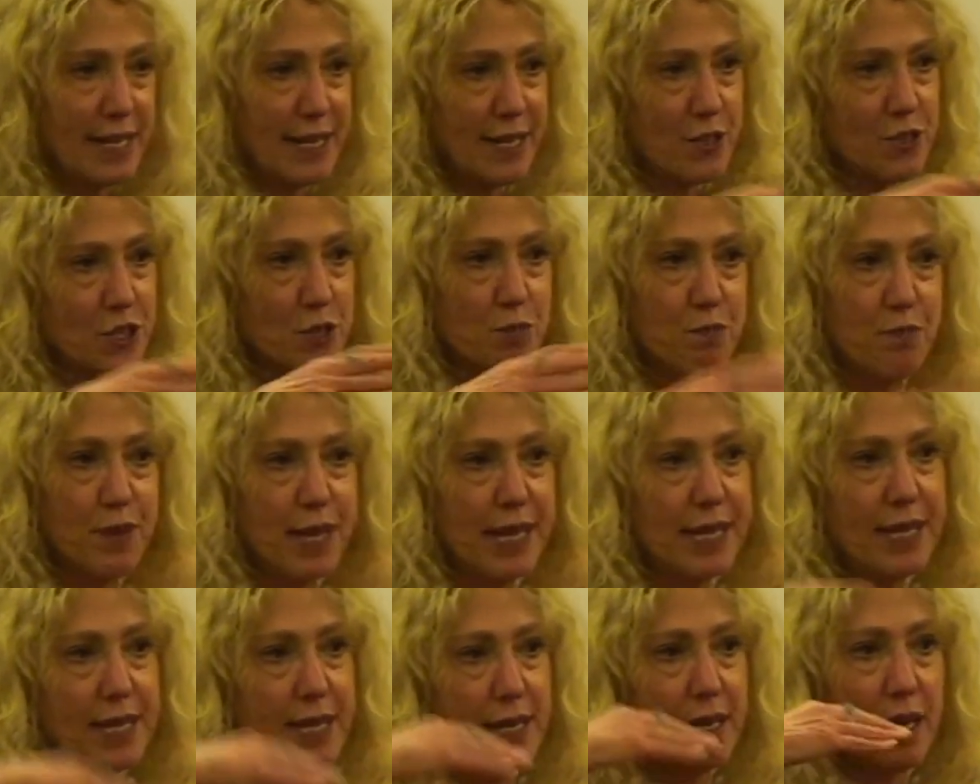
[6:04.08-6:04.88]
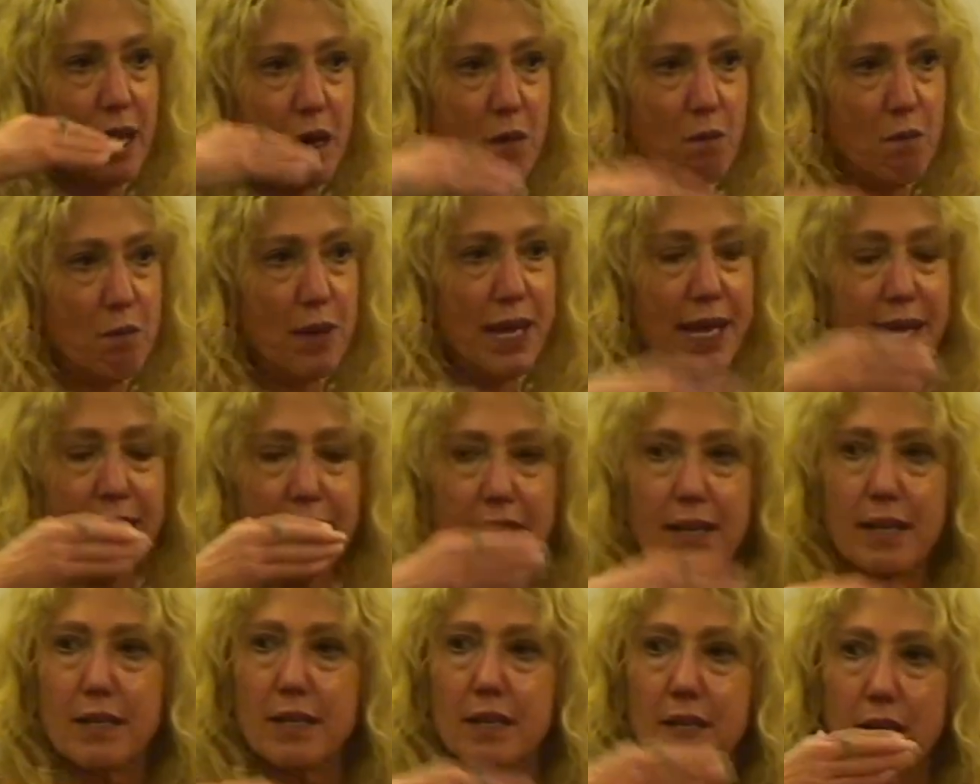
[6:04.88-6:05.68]
there's been a
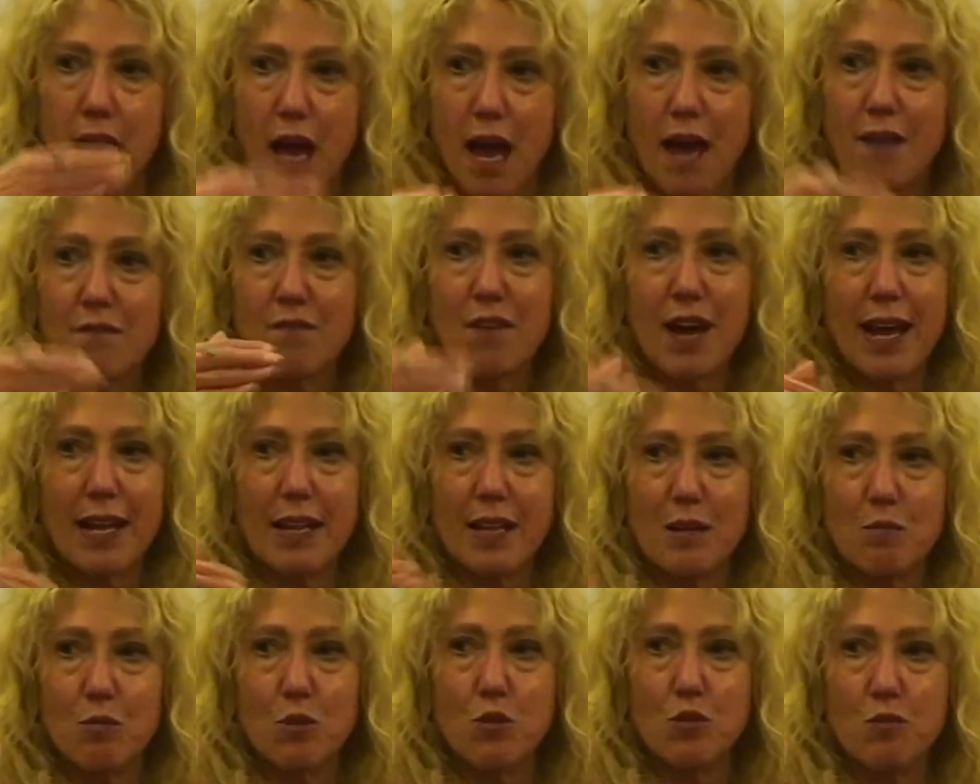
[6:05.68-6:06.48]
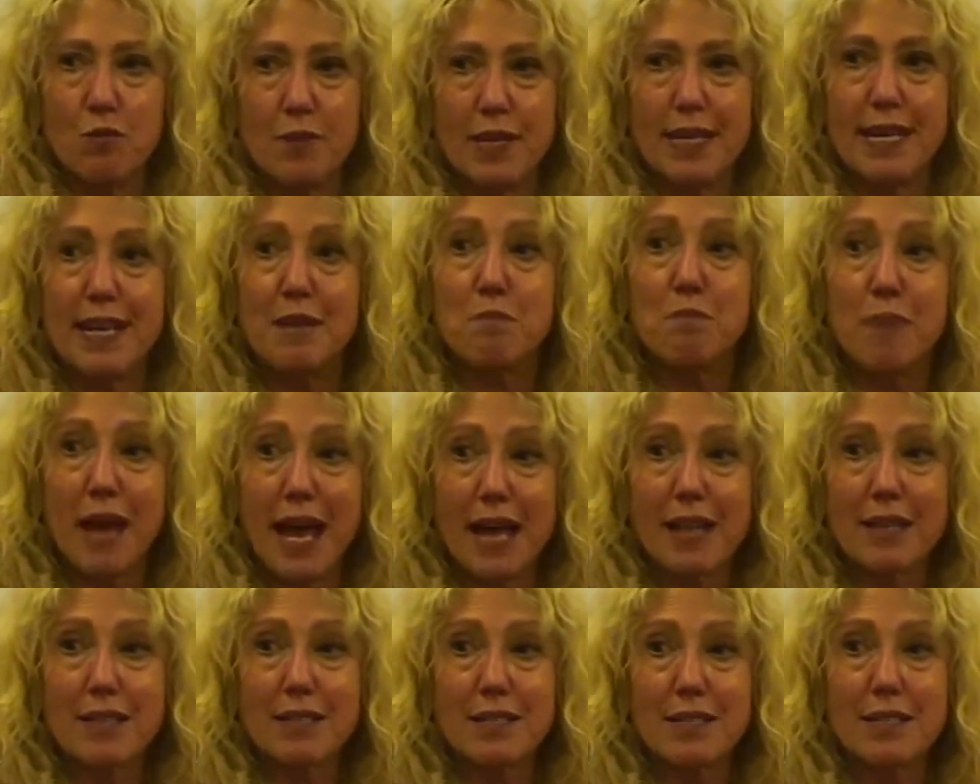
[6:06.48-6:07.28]
big nonviolent movement in
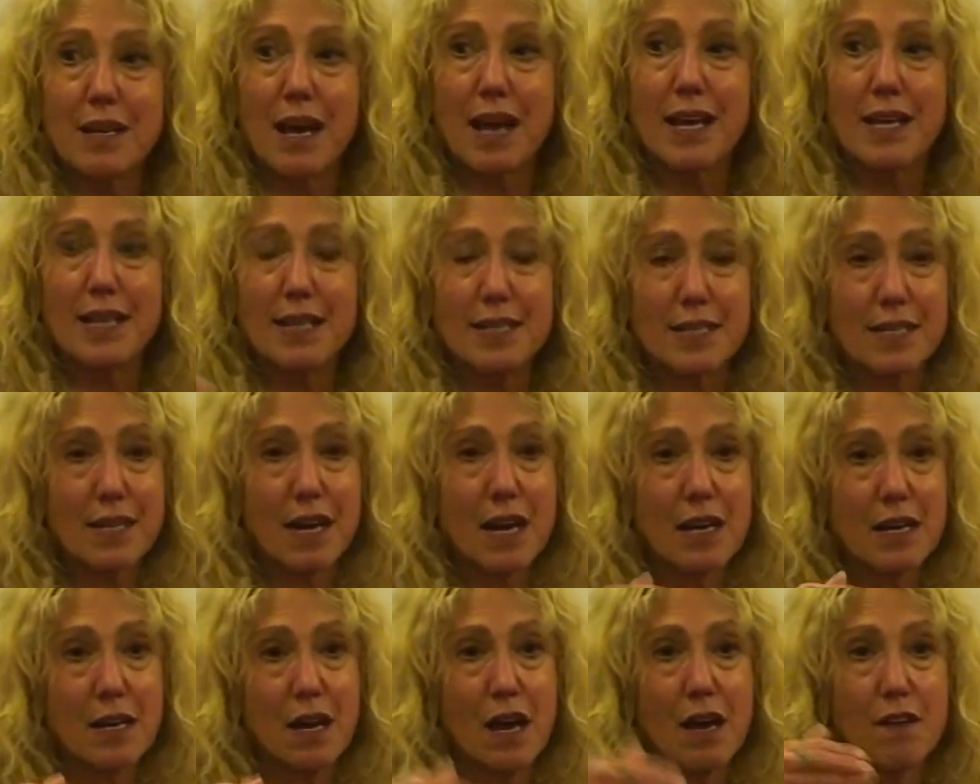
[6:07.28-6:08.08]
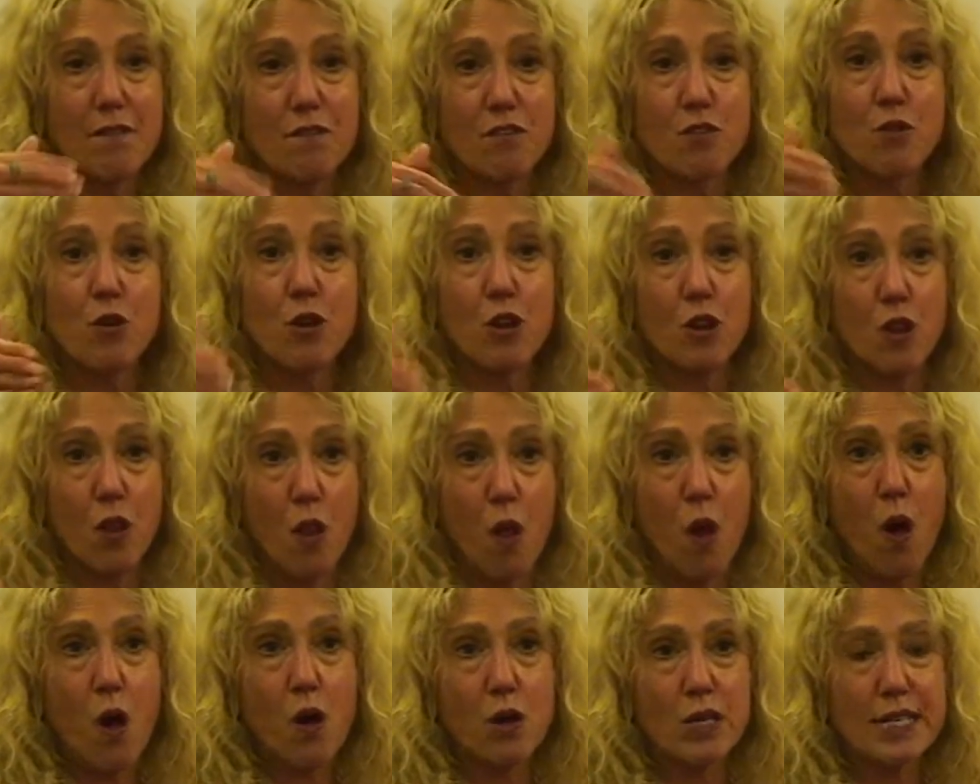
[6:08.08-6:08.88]
Palestine. It's gone on for a
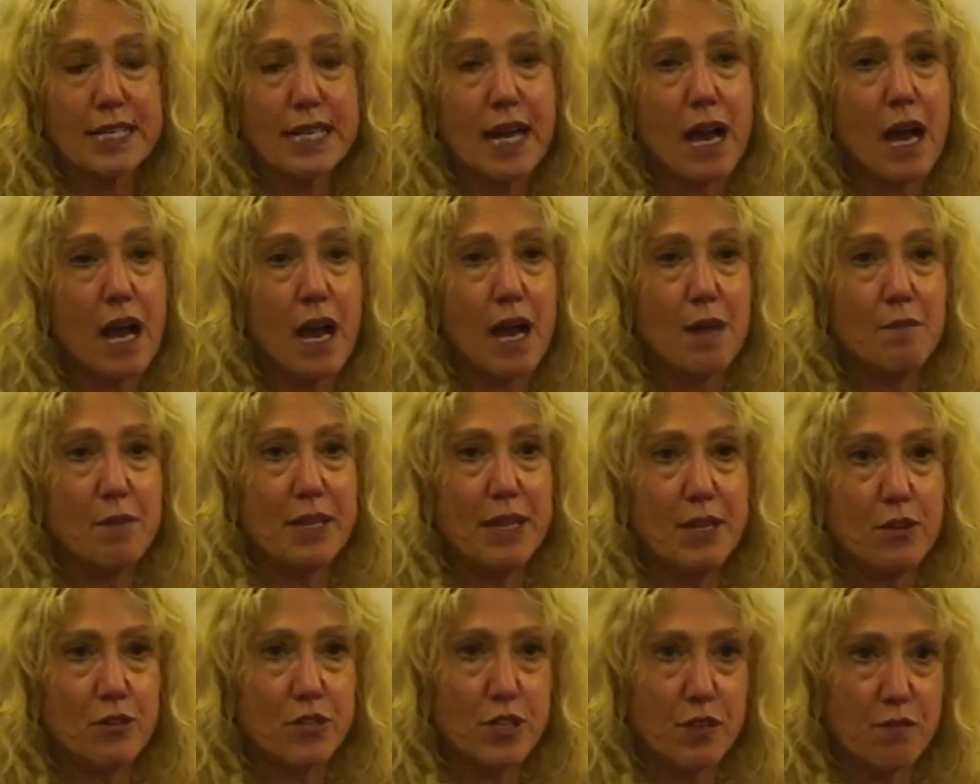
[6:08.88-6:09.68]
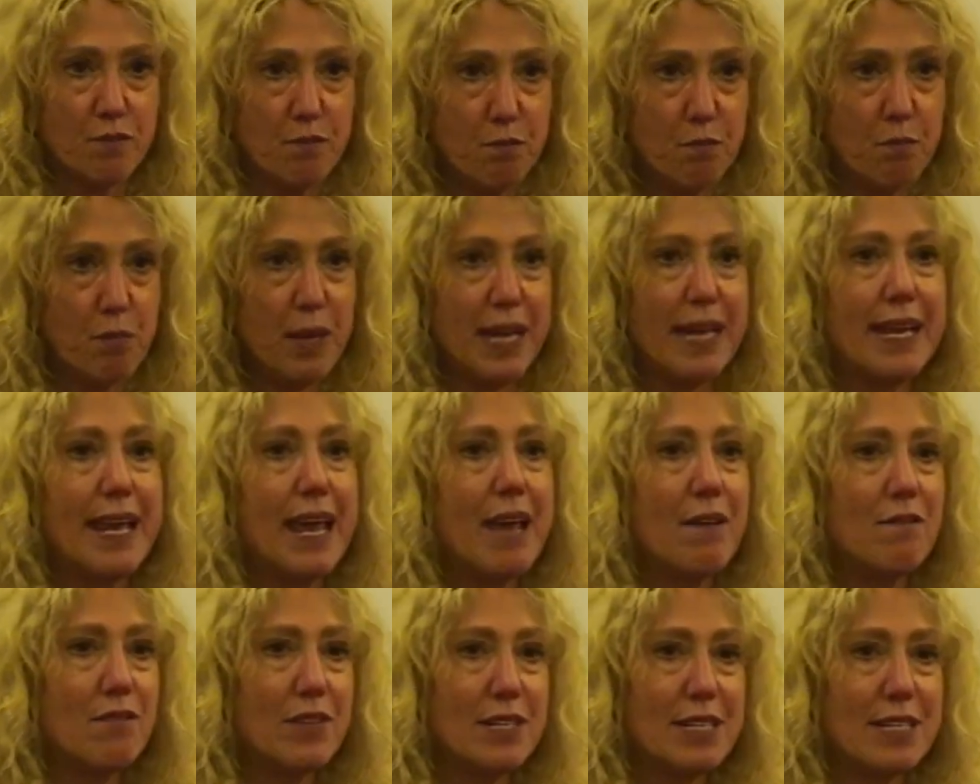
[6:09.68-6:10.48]
long time, and there's a big
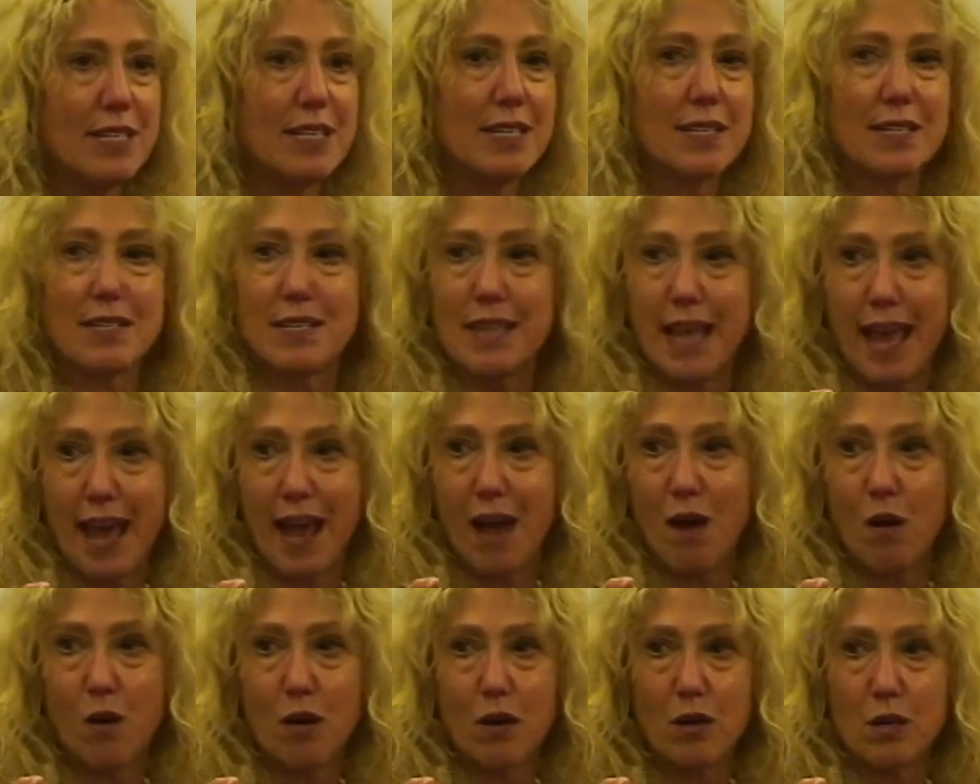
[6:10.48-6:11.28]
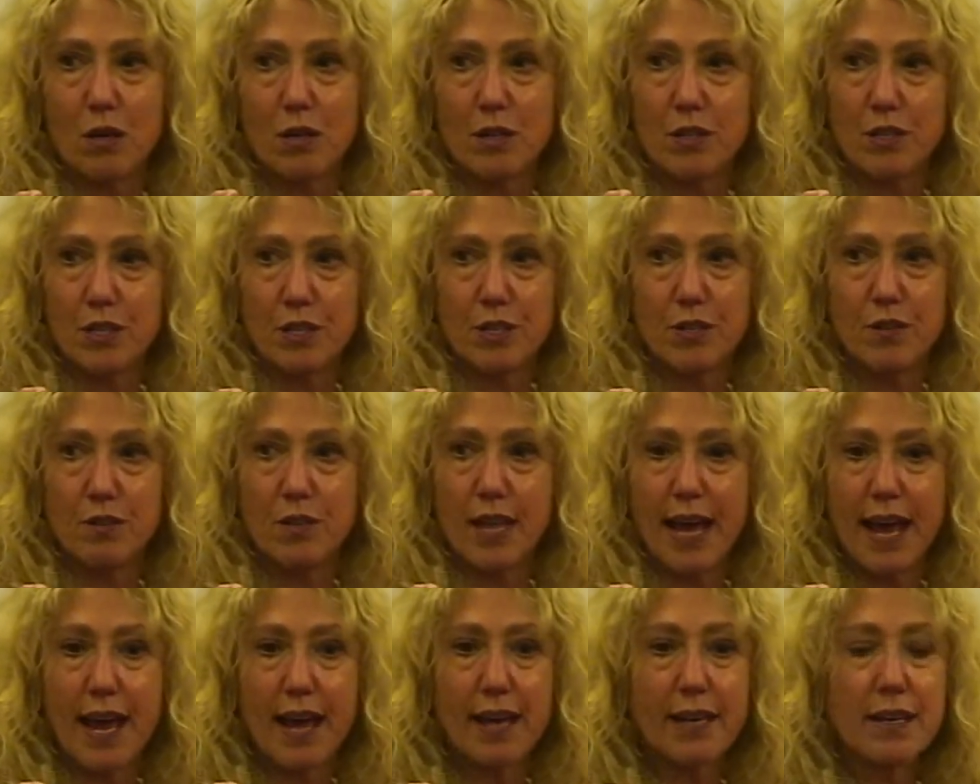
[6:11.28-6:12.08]
emphasis now to do
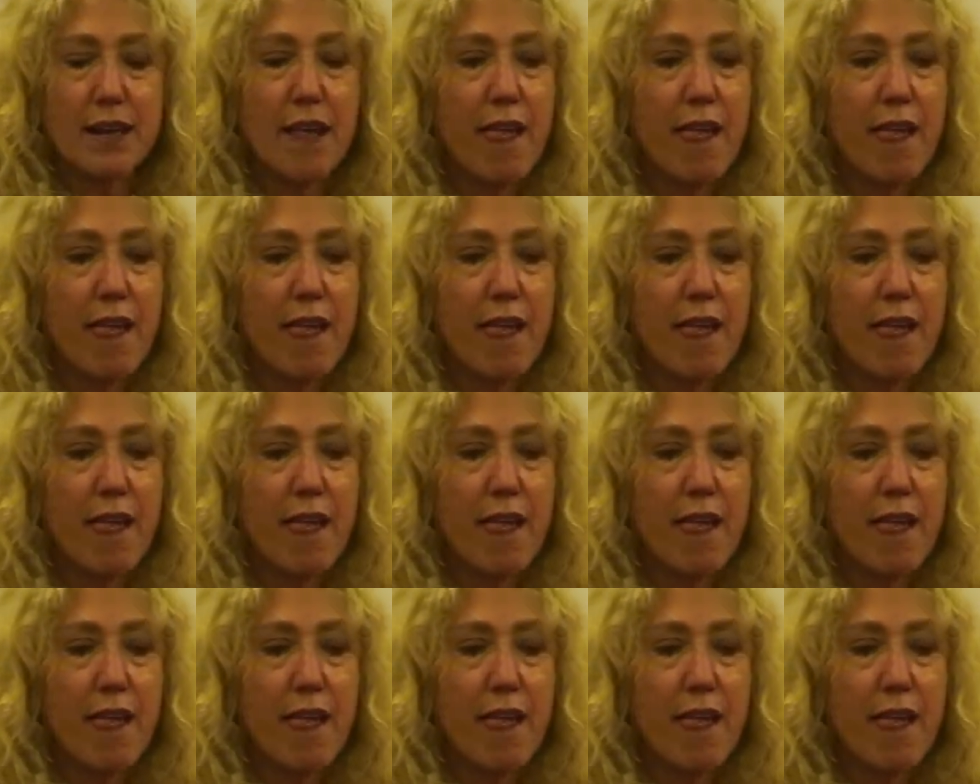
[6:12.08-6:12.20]
that.